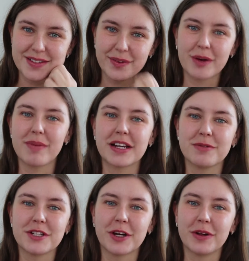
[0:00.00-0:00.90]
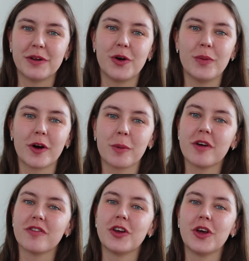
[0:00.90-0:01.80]
And welcome back to my channel, or welcome
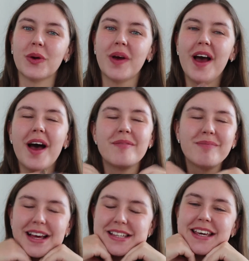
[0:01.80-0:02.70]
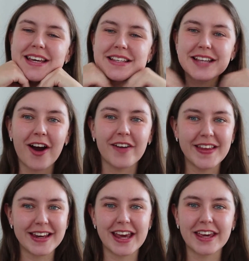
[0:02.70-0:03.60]
here if you're new. My skin is
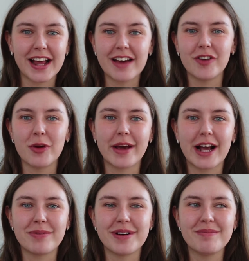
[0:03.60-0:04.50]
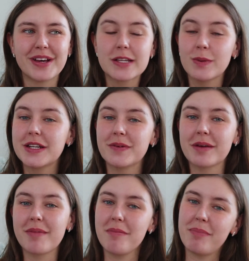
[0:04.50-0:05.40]
currently naked. I have no makeup on because we're
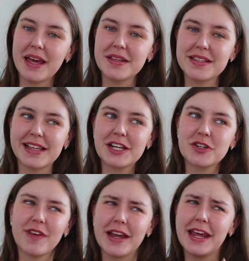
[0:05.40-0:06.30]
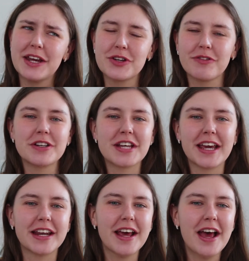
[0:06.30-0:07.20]
doing my base slash foundation
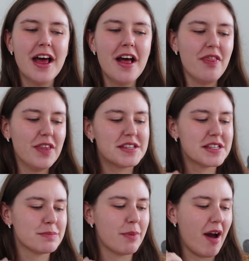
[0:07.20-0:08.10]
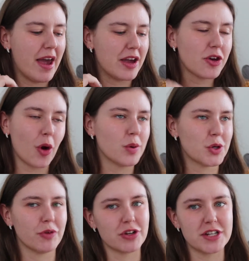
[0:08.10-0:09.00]
routine. This is my
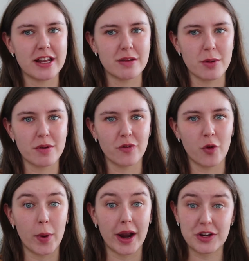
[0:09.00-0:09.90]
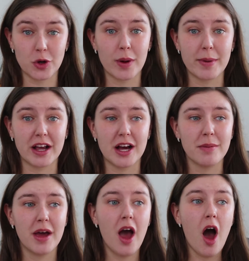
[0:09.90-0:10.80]
go-to routine at the moment for when I do wear
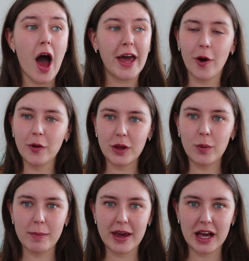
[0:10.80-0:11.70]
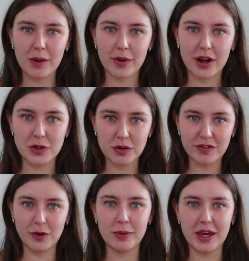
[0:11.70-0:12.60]
makeup. I only wear makeup when I do
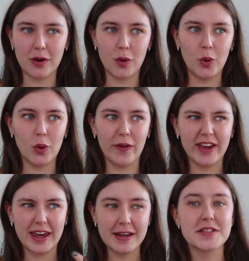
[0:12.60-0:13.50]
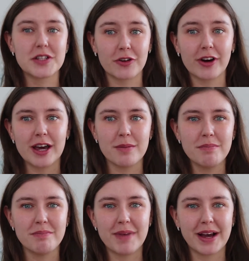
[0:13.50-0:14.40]
filming or like Instagram
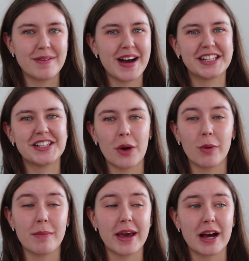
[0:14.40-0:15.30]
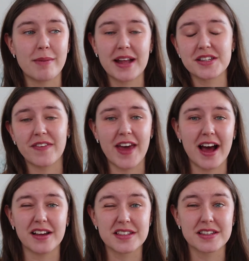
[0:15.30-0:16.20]
makeup. I actually don't wear makeup outside the
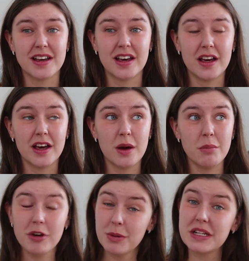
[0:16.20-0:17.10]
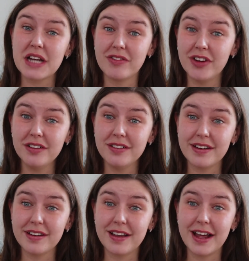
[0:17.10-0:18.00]
house pretty much ever.
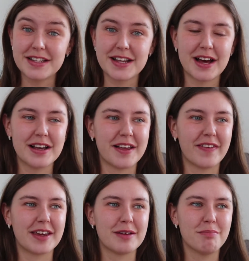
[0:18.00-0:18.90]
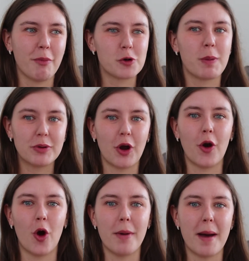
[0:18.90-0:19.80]
It's something most people don't
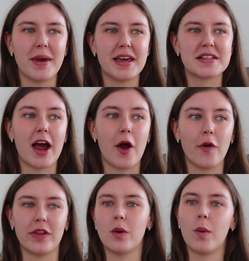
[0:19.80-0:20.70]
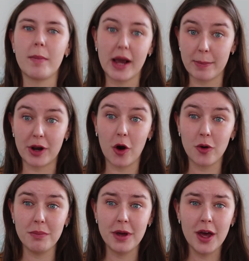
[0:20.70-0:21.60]
know about me, is I only wear makeup at
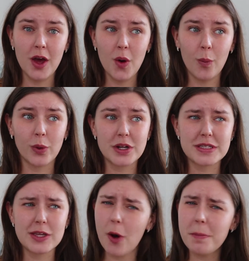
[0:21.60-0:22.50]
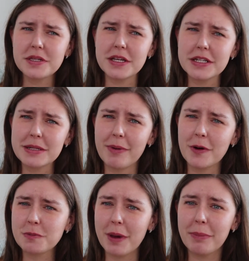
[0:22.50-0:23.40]
home, which is the opposite to
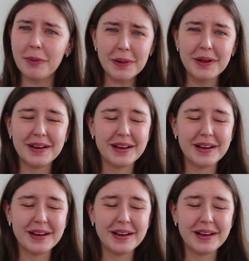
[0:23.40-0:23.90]
most people.